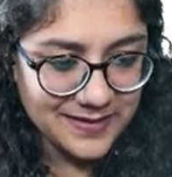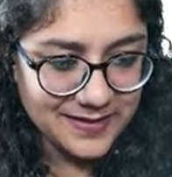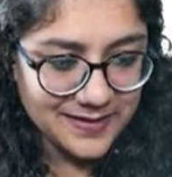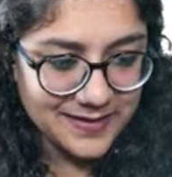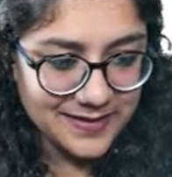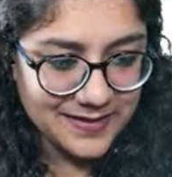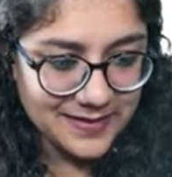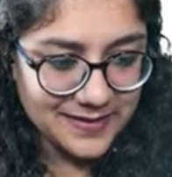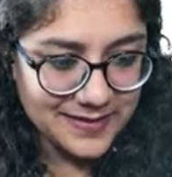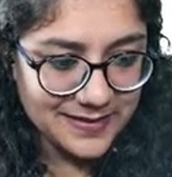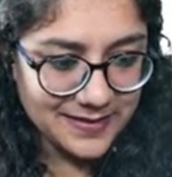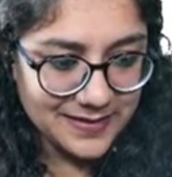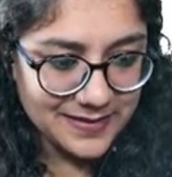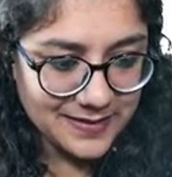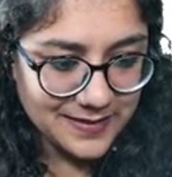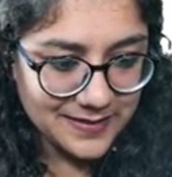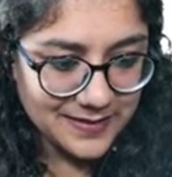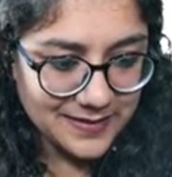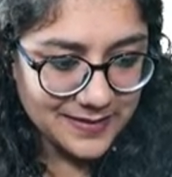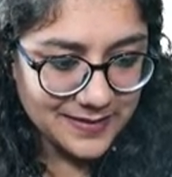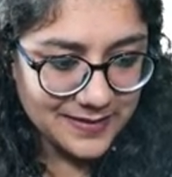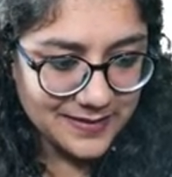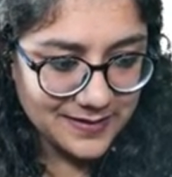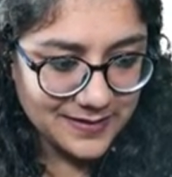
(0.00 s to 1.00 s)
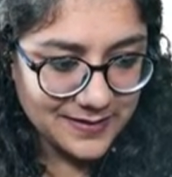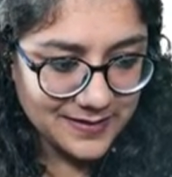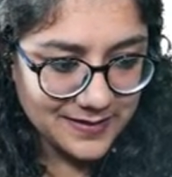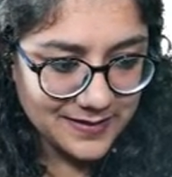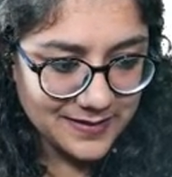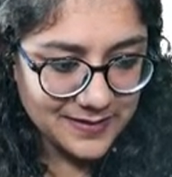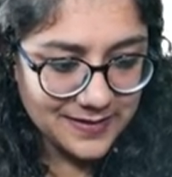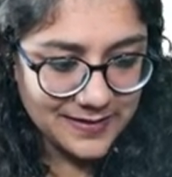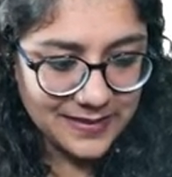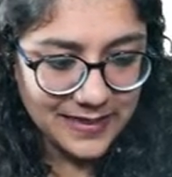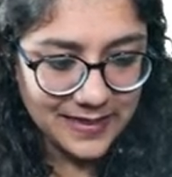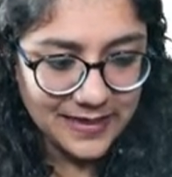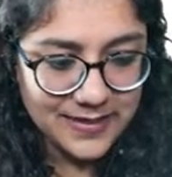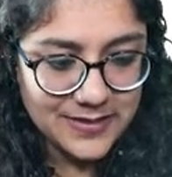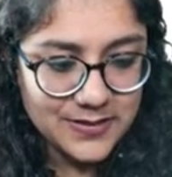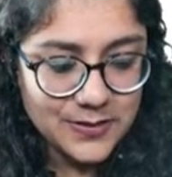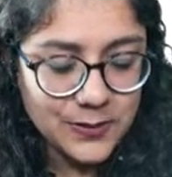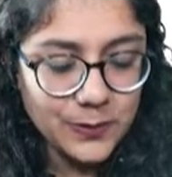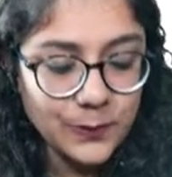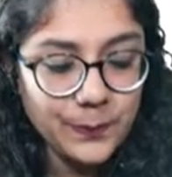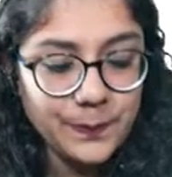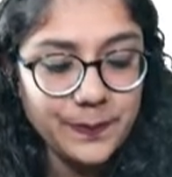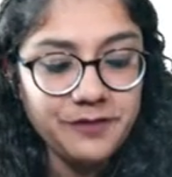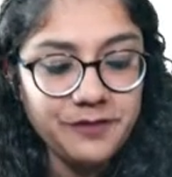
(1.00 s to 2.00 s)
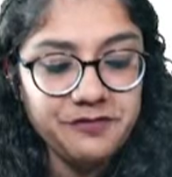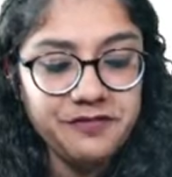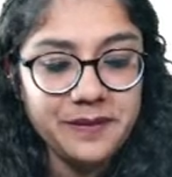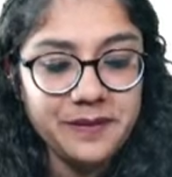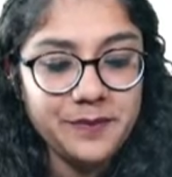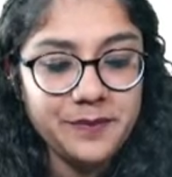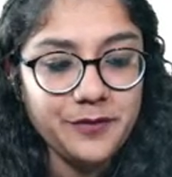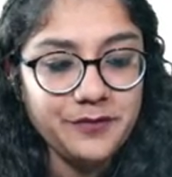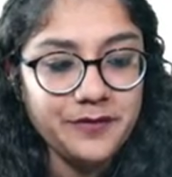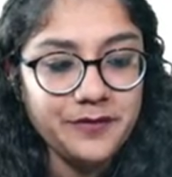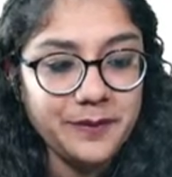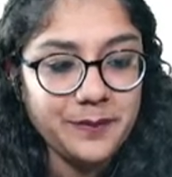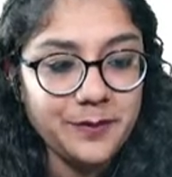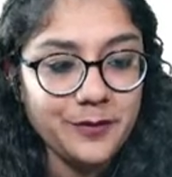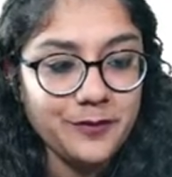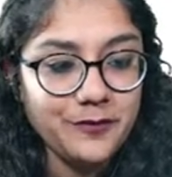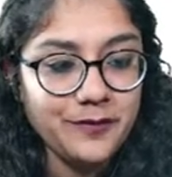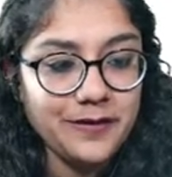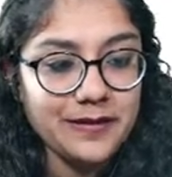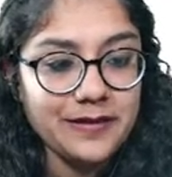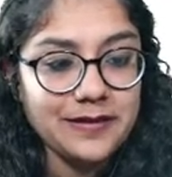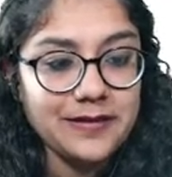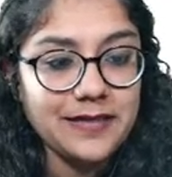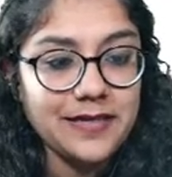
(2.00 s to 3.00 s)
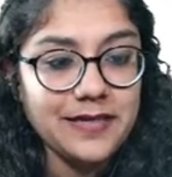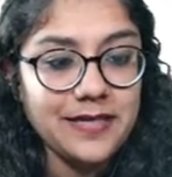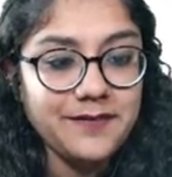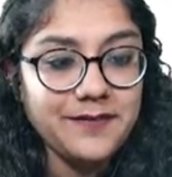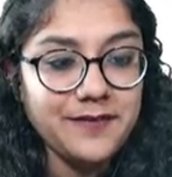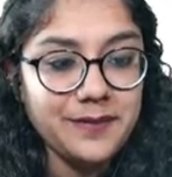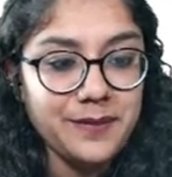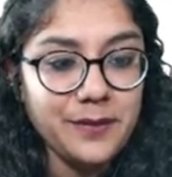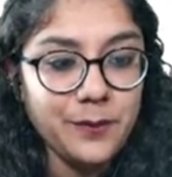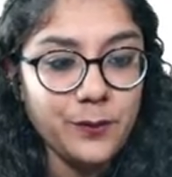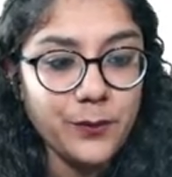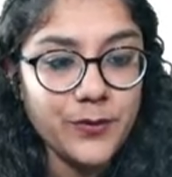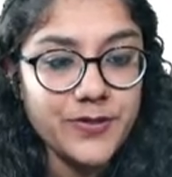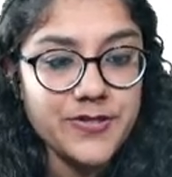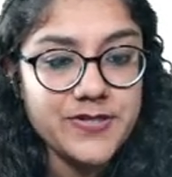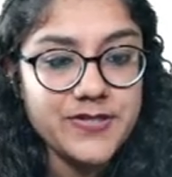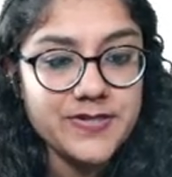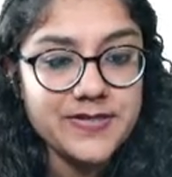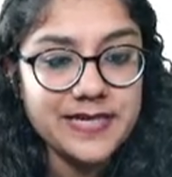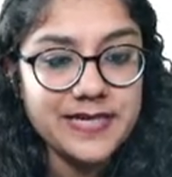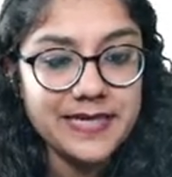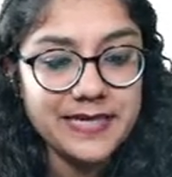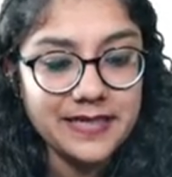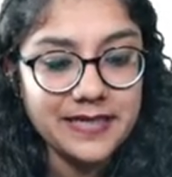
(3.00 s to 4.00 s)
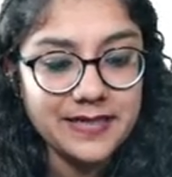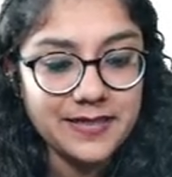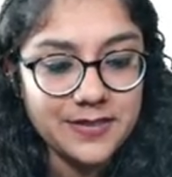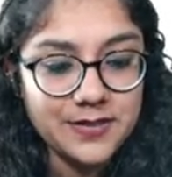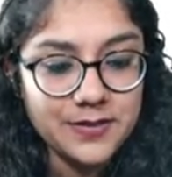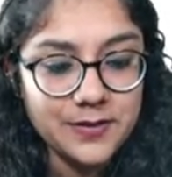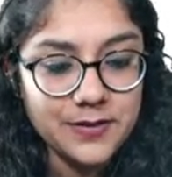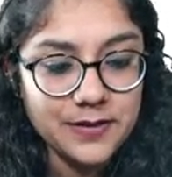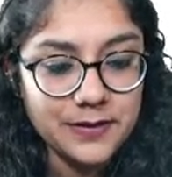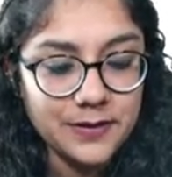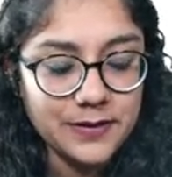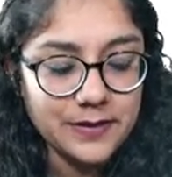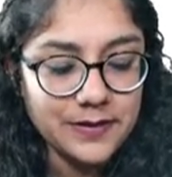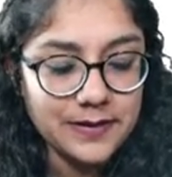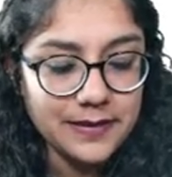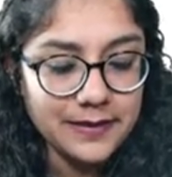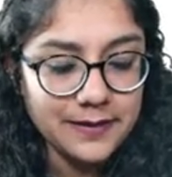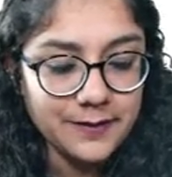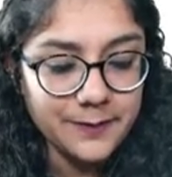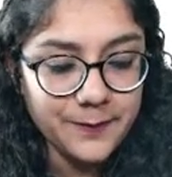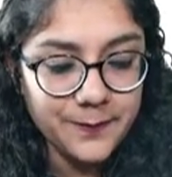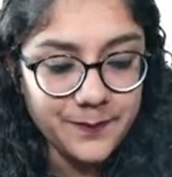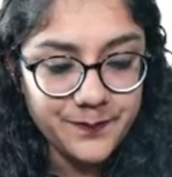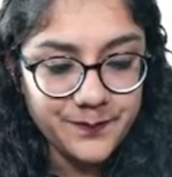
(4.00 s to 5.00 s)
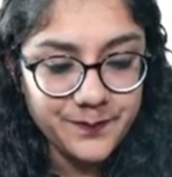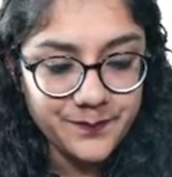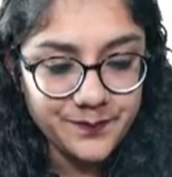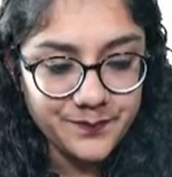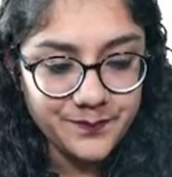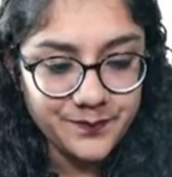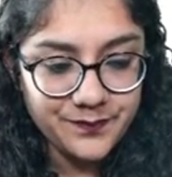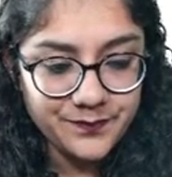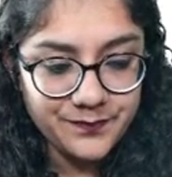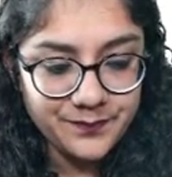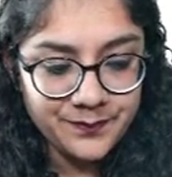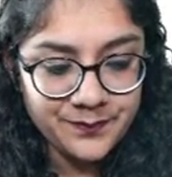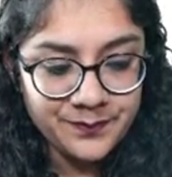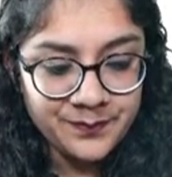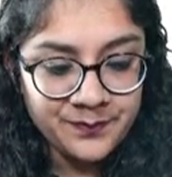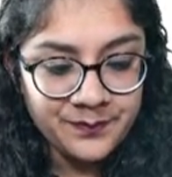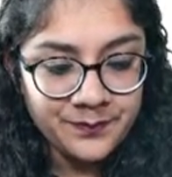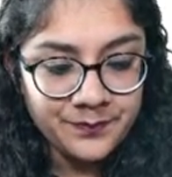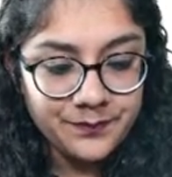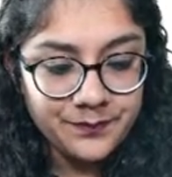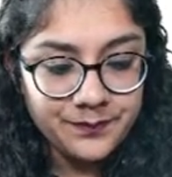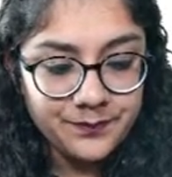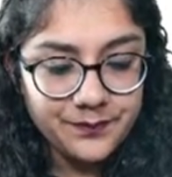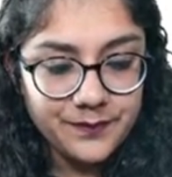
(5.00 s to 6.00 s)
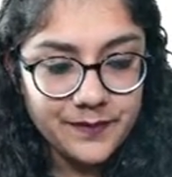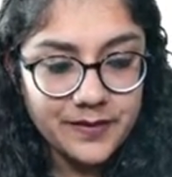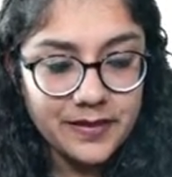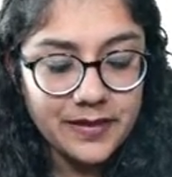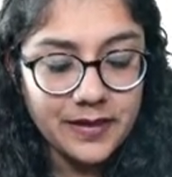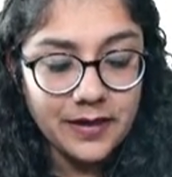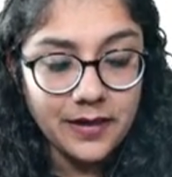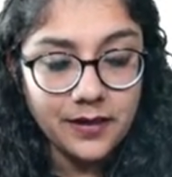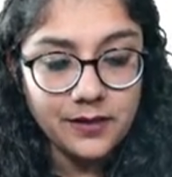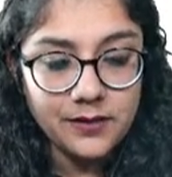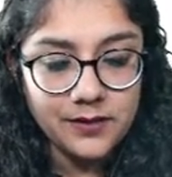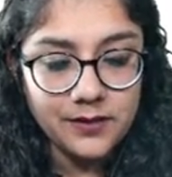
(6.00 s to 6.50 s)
Yeah. Yeah, so perfect, perfect, perfect. Even my voice is getting it clear. Yeah.